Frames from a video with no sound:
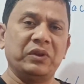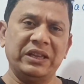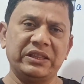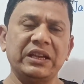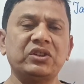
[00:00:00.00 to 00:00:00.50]

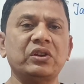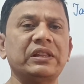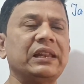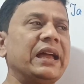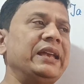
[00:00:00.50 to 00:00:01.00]
He thinks
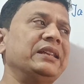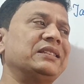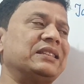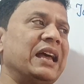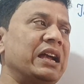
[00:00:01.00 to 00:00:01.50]
on the
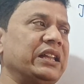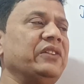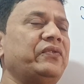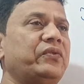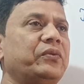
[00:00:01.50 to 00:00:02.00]
lines that
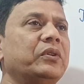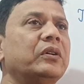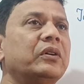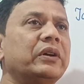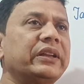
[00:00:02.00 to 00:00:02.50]
if
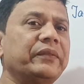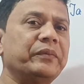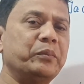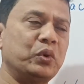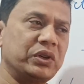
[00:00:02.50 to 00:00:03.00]

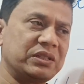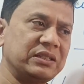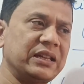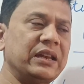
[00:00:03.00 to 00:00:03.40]
Brutus's